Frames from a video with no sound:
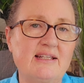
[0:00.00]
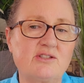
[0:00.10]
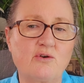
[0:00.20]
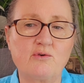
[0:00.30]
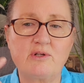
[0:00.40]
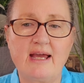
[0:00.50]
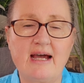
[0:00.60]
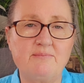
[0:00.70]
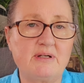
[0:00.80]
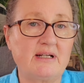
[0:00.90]
is going to
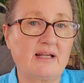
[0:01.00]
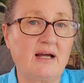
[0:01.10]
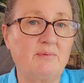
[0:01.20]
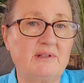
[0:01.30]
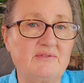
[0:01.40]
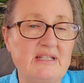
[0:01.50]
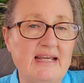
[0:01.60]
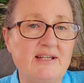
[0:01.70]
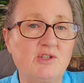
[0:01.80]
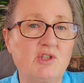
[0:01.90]
happen in a couple of
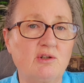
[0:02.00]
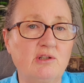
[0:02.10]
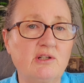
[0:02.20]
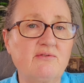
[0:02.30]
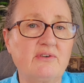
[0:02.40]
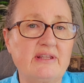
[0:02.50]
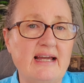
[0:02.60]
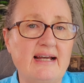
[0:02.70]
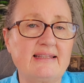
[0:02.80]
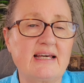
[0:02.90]
days, so look for
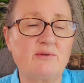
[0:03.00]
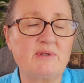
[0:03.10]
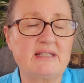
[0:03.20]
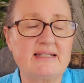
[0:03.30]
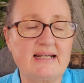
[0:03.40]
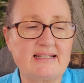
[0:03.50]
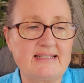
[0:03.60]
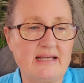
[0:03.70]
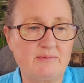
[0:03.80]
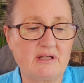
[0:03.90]
that. That'll be the next
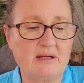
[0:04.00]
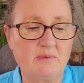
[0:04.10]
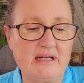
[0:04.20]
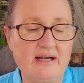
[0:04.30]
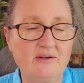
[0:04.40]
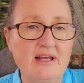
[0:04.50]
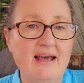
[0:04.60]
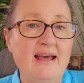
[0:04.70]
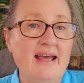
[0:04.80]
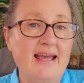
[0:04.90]
segment coming out.
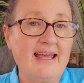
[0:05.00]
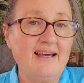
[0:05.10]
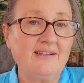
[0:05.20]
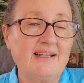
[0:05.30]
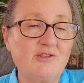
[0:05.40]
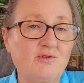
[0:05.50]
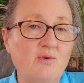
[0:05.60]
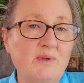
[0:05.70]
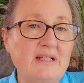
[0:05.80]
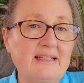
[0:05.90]
And I do a
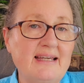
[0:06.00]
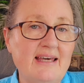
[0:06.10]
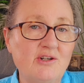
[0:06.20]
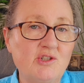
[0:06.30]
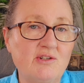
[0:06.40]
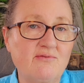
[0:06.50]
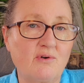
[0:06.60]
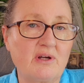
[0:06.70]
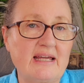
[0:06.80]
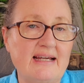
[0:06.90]
weekly energy
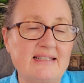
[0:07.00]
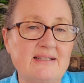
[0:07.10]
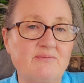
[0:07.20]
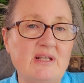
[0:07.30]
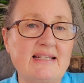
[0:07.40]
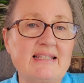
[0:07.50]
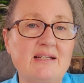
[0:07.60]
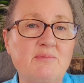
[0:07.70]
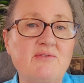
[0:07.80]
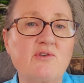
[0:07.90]
forecast. That's going
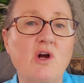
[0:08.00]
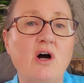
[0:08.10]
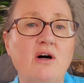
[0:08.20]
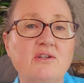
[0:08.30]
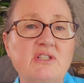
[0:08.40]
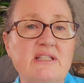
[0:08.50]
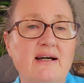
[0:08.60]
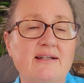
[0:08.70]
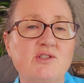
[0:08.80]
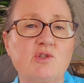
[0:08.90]
to be for all
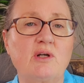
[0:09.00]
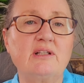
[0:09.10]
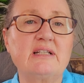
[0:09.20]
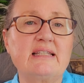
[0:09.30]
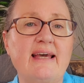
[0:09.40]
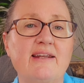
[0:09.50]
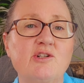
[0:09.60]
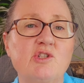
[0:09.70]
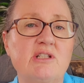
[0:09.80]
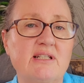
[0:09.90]
signs. So I look at the
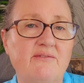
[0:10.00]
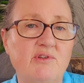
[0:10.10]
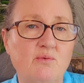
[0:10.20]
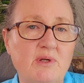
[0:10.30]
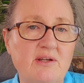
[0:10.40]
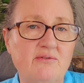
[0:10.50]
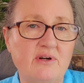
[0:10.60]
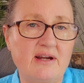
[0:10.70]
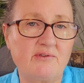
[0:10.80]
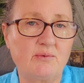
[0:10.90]
energies of the week for
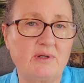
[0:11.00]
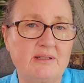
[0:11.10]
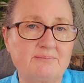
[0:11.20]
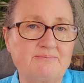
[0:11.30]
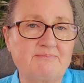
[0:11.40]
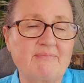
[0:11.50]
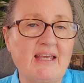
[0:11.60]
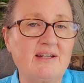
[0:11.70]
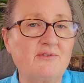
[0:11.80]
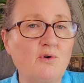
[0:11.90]
everyone.
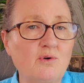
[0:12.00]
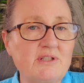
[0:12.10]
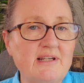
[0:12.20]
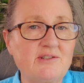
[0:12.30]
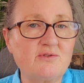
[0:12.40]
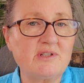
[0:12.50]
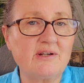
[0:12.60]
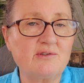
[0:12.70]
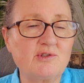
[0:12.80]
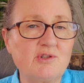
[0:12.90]
And of course, I do
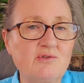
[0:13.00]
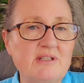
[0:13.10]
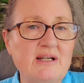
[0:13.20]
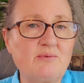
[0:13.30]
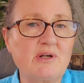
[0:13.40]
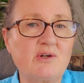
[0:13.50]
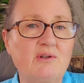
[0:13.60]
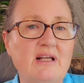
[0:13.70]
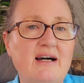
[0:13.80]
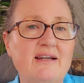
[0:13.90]
Tarot Tuesday, where I go
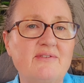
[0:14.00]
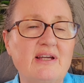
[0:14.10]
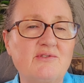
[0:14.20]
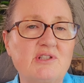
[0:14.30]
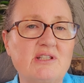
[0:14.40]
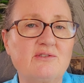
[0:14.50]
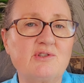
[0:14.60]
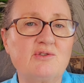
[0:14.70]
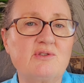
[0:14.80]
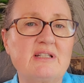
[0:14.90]
live every single
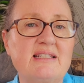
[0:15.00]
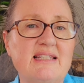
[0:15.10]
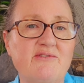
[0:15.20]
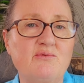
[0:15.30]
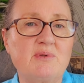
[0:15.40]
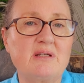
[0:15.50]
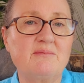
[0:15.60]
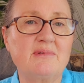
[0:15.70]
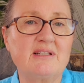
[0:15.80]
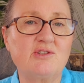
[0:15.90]
Tuesday, 7
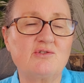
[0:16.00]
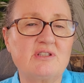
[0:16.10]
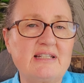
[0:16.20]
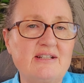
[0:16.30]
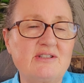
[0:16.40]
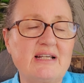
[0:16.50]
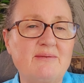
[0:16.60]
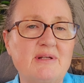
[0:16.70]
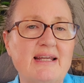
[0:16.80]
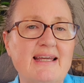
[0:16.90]
p.m. Eastern Standard
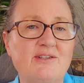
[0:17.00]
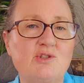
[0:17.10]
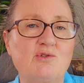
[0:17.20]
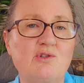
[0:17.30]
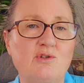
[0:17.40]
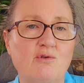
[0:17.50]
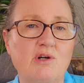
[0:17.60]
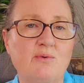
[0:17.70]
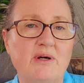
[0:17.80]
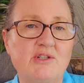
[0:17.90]
Time, and I answer
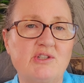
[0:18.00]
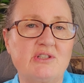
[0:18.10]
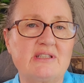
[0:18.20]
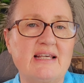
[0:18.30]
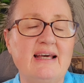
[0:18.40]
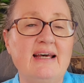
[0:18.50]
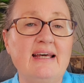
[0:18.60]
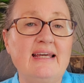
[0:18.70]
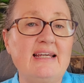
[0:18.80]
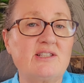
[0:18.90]
your questions.
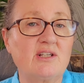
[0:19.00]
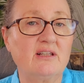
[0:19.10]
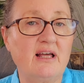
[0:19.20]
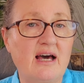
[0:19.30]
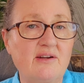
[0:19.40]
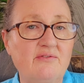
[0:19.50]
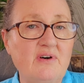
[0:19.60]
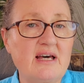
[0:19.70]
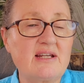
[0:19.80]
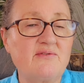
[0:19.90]
It's a lot of
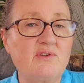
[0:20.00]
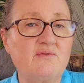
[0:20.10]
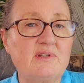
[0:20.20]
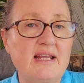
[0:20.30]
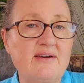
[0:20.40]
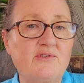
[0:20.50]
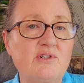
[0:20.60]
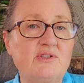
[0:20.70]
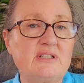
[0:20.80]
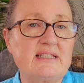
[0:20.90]
fun. If you've
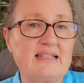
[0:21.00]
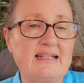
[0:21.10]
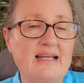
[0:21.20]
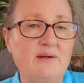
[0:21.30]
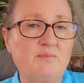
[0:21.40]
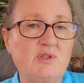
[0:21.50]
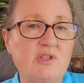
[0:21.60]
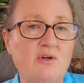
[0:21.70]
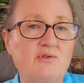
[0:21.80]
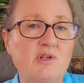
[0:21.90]
never seen an
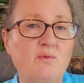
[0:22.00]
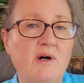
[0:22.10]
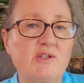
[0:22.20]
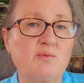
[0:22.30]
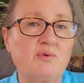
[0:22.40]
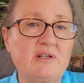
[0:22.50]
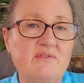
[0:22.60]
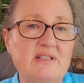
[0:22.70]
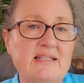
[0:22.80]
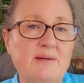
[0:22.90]
episode, you can watch a
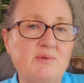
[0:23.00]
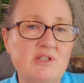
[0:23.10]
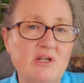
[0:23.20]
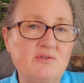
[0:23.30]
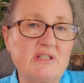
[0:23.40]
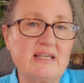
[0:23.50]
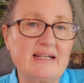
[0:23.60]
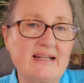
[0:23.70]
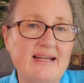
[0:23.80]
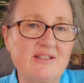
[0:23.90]
previous episode to get
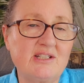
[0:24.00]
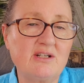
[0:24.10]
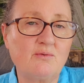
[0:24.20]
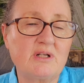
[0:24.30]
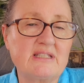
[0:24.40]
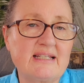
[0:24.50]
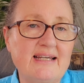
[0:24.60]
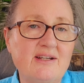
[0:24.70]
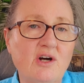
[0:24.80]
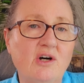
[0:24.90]
an idea what it's
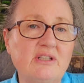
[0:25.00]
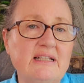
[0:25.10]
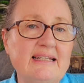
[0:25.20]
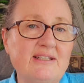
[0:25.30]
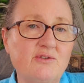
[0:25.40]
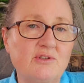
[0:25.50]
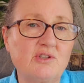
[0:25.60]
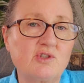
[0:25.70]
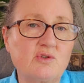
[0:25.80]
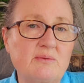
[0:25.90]
like. All the links are in the
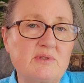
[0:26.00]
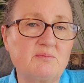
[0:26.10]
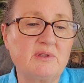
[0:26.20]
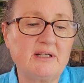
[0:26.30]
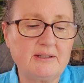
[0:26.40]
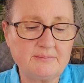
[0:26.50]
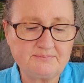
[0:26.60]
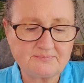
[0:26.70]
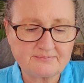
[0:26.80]
description below.